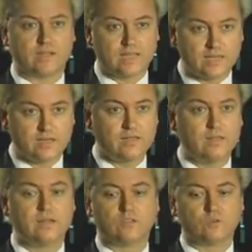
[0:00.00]
adhere
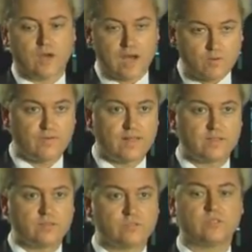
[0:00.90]
to our
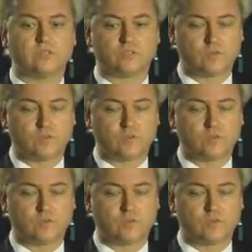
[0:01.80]
values,